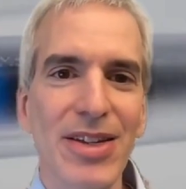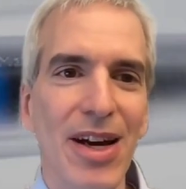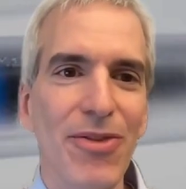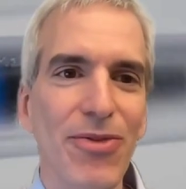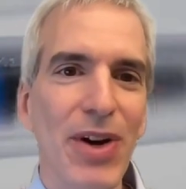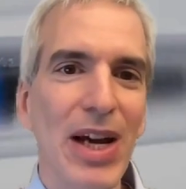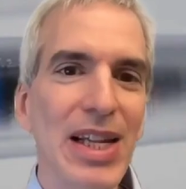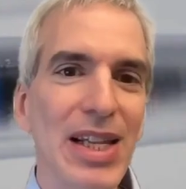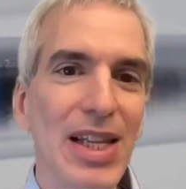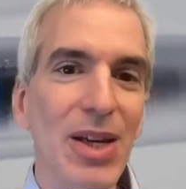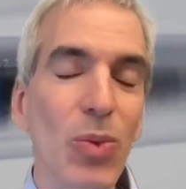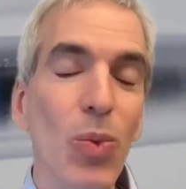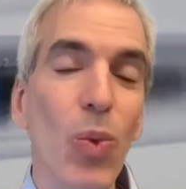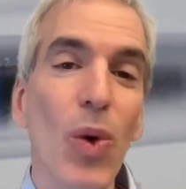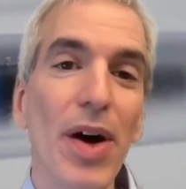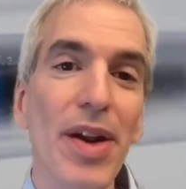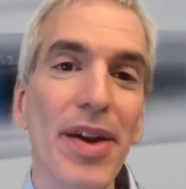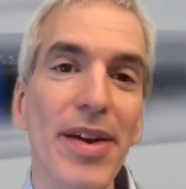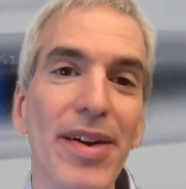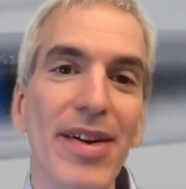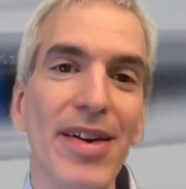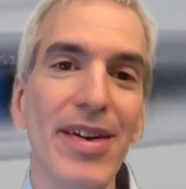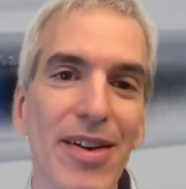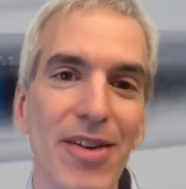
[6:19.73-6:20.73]
finally,
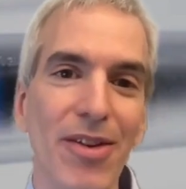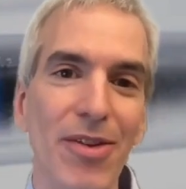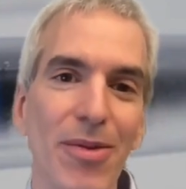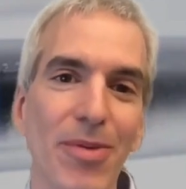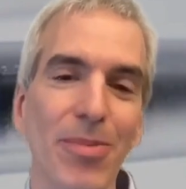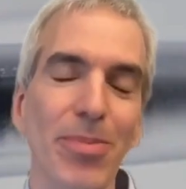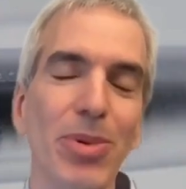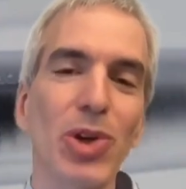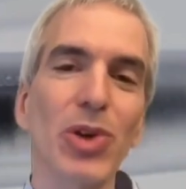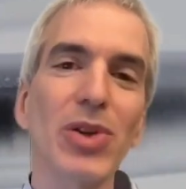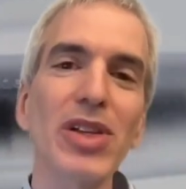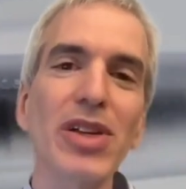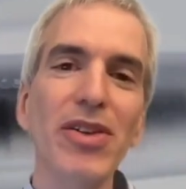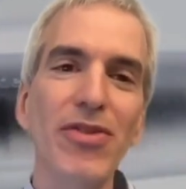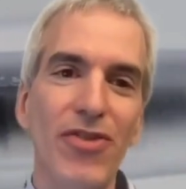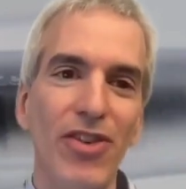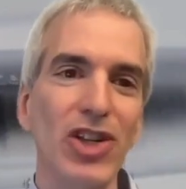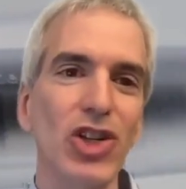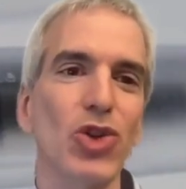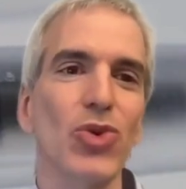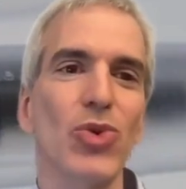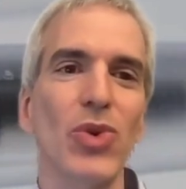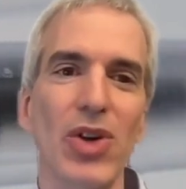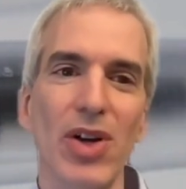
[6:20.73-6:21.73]
one purely
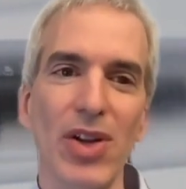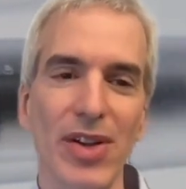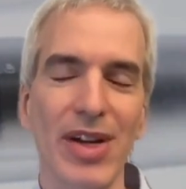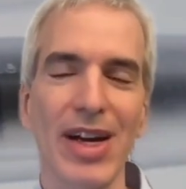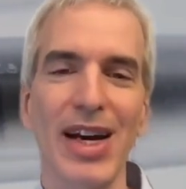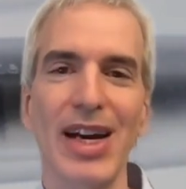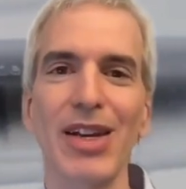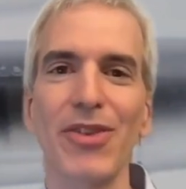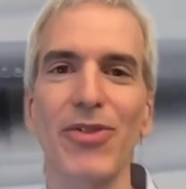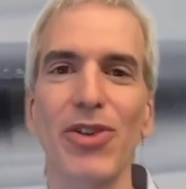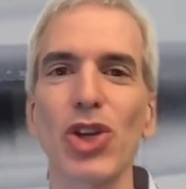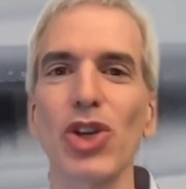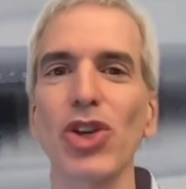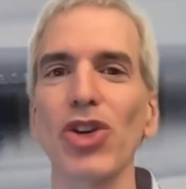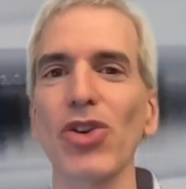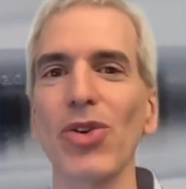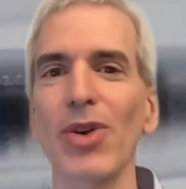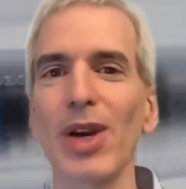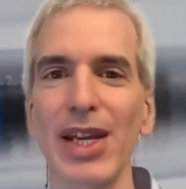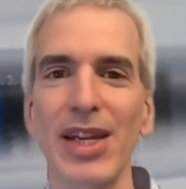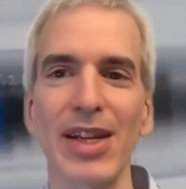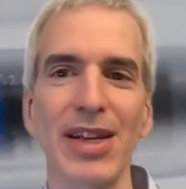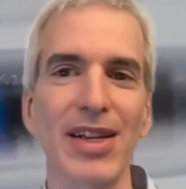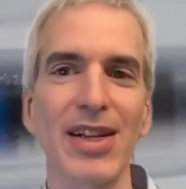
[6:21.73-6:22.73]
visual kind of
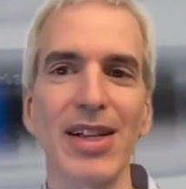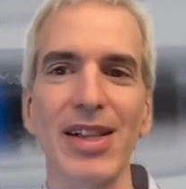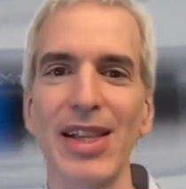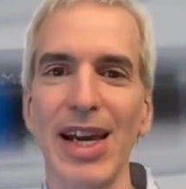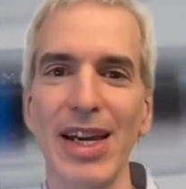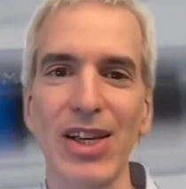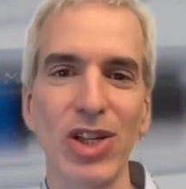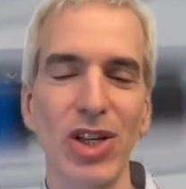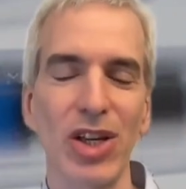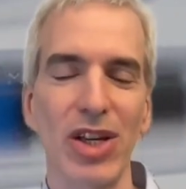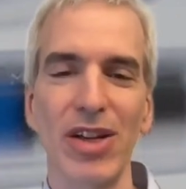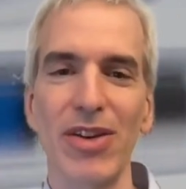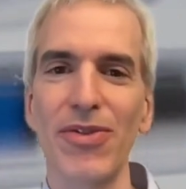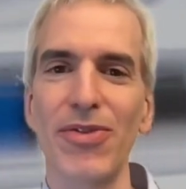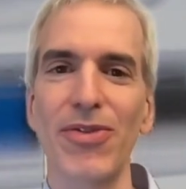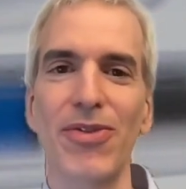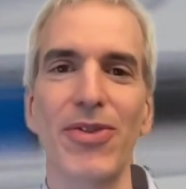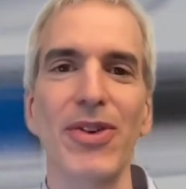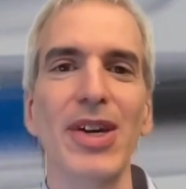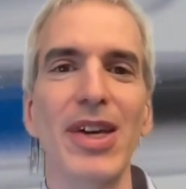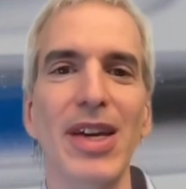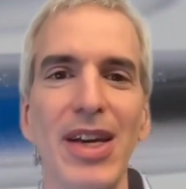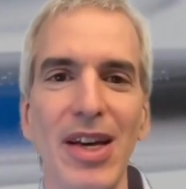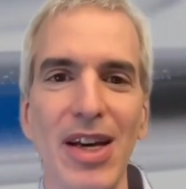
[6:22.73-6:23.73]
curated collection of
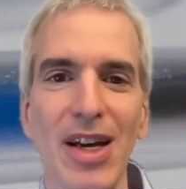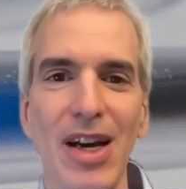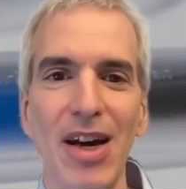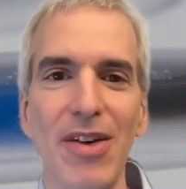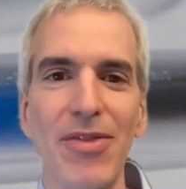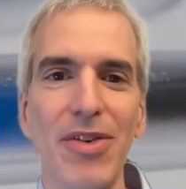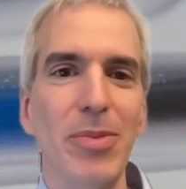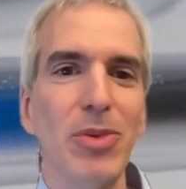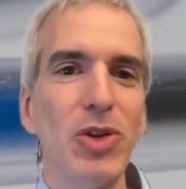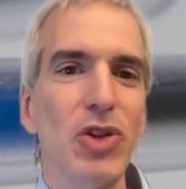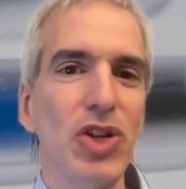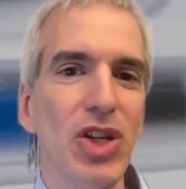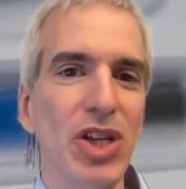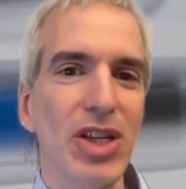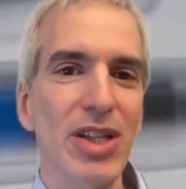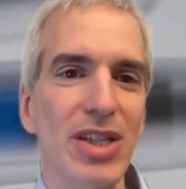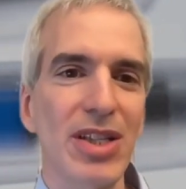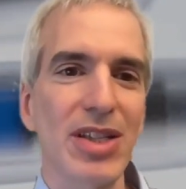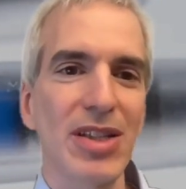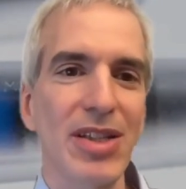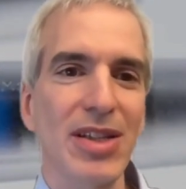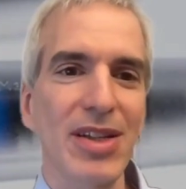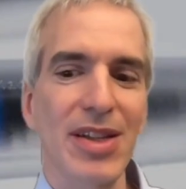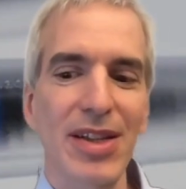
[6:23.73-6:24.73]

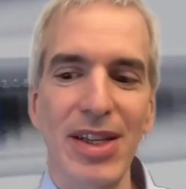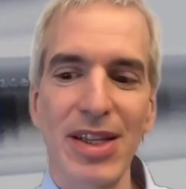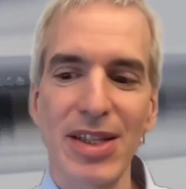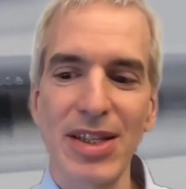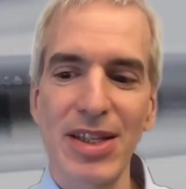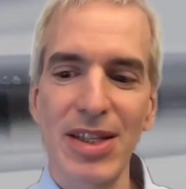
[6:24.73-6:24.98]
images. This